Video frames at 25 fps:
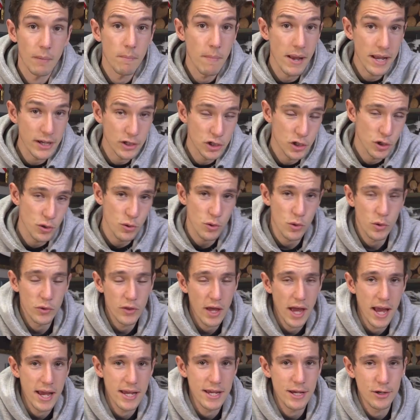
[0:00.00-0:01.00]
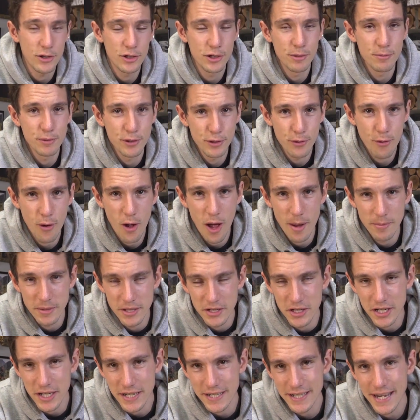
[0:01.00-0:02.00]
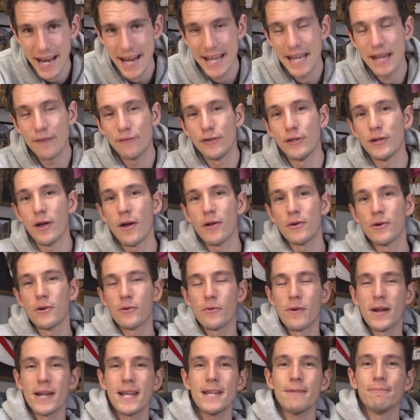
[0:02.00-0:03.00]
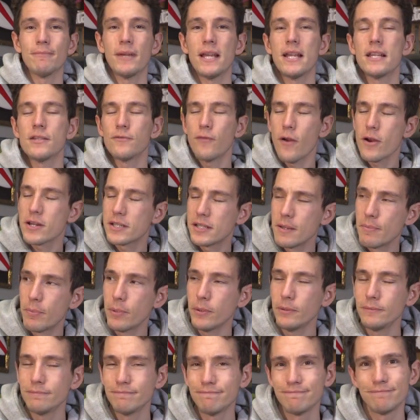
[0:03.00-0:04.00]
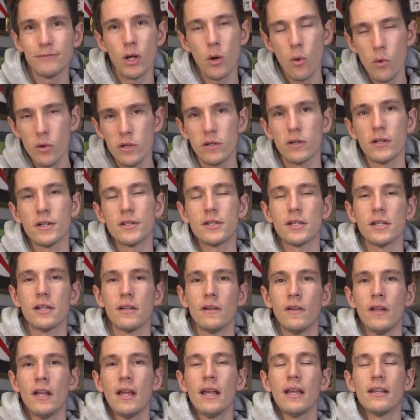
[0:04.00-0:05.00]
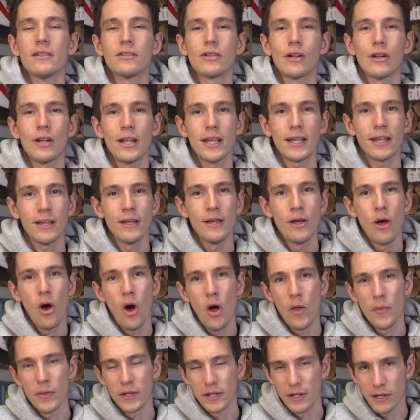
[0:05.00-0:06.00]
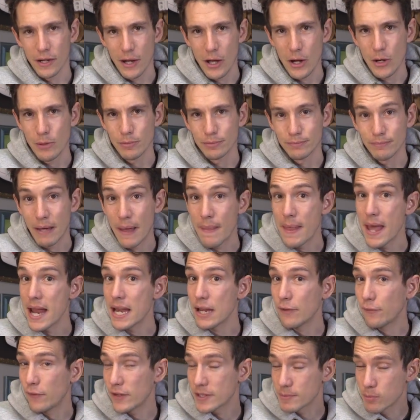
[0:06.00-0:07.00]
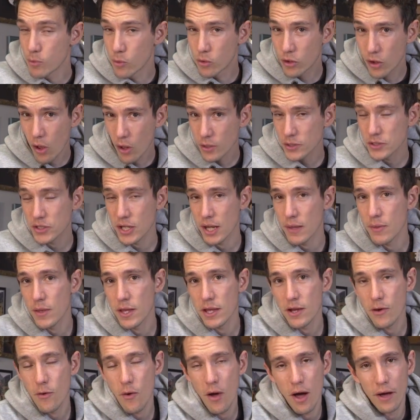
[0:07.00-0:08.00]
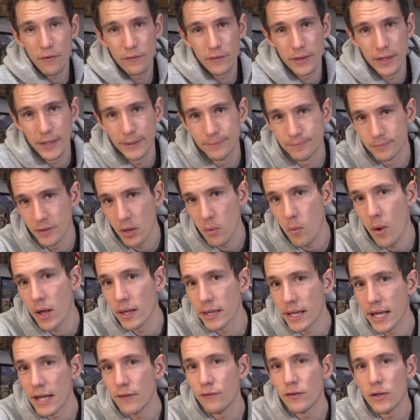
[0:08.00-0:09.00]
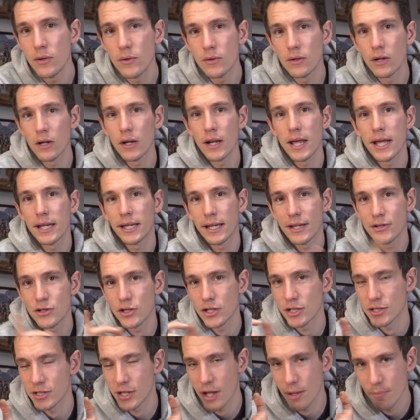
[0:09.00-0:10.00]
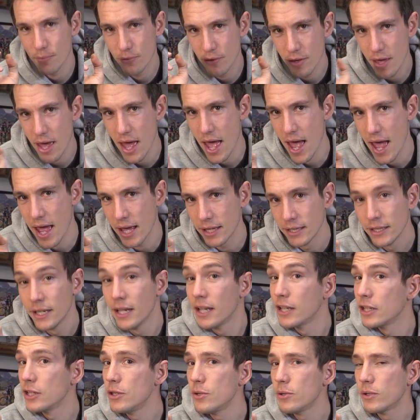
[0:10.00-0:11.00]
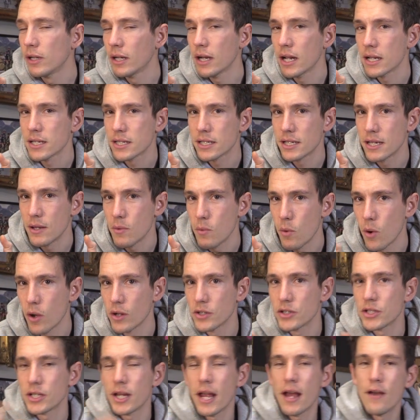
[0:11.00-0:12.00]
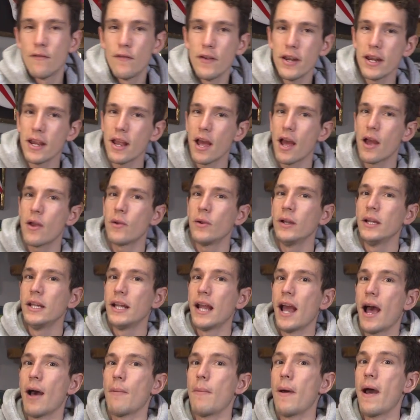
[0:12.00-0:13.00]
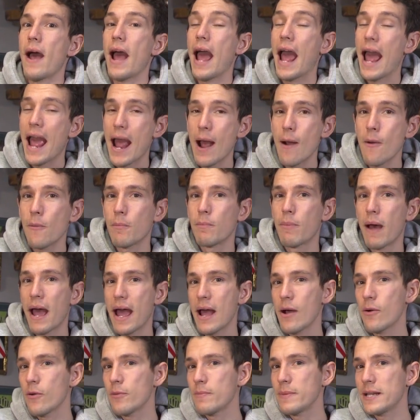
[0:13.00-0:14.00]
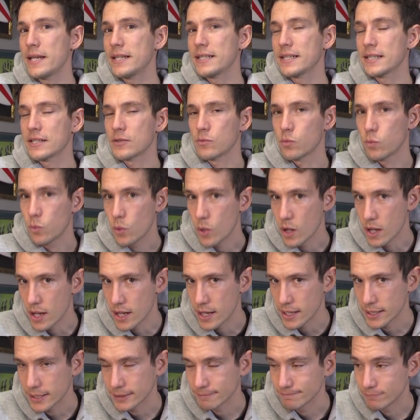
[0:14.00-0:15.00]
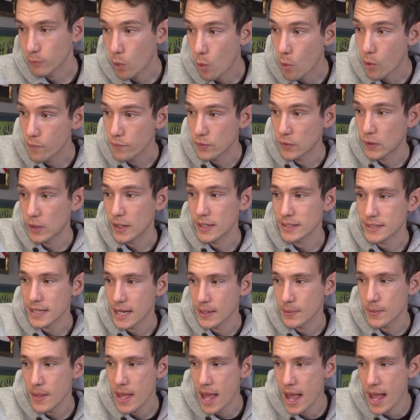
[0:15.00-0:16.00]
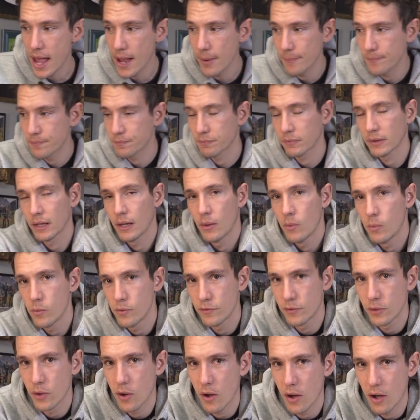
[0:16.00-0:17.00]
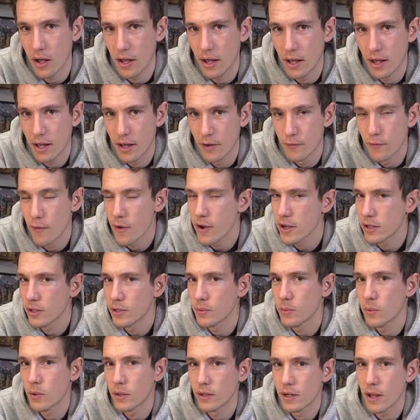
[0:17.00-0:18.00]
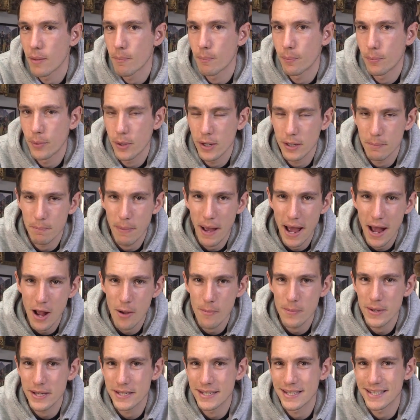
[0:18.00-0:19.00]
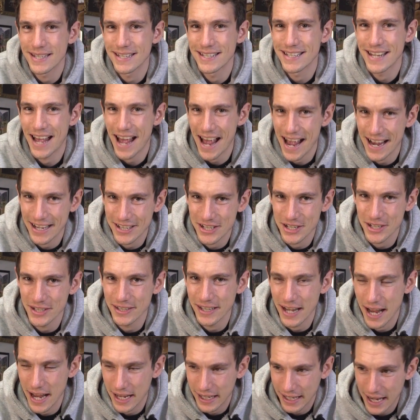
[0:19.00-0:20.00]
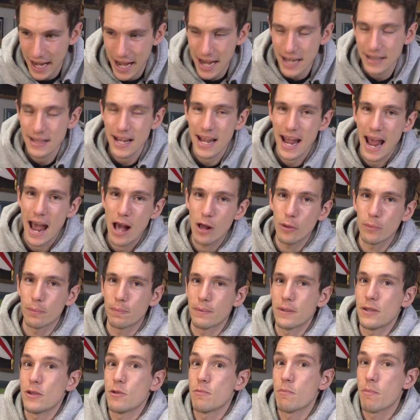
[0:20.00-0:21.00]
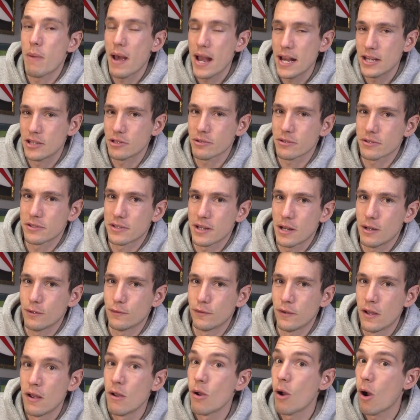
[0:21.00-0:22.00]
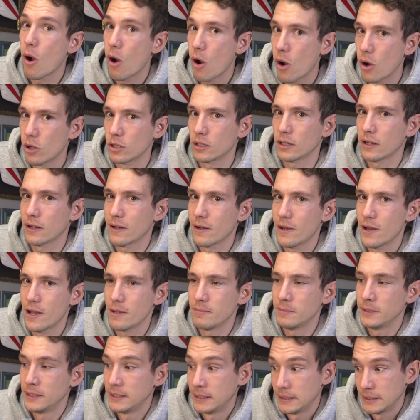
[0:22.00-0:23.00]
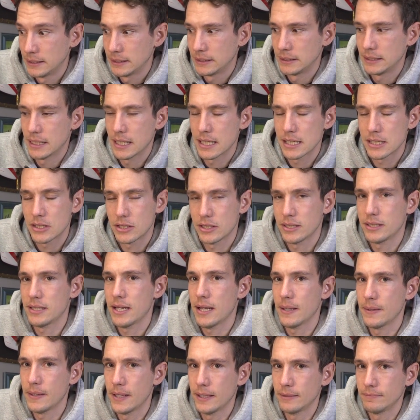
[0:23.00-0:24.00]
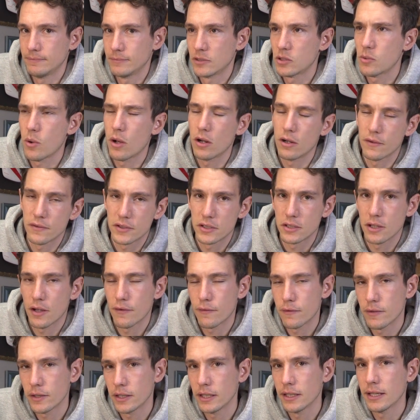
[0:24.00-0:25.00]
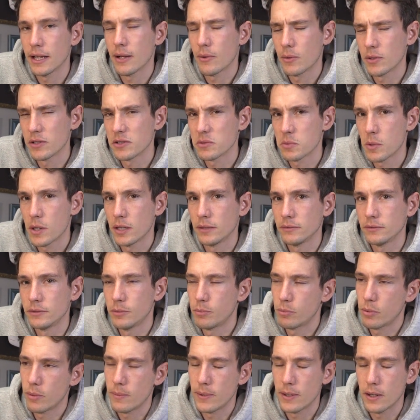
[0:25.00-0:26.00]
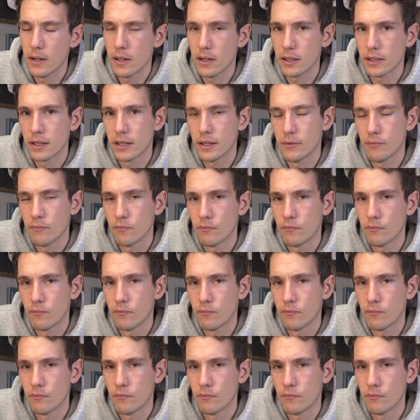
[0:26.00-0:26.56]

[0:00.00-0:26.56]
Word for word: Make sure that you subscribe to GCN if you don't already. It's very simple. All you gotta do is click on the globe. And then if it's more content that you're after, well, if you click just up there, you can actually watch a video about how power meters work. Or if you click down there, we've got a very good one, putting power meters into action. Can they help you pace yourself on a climb? No, it's just down there. There's quite a lot of suffering in that one as well. Really like it.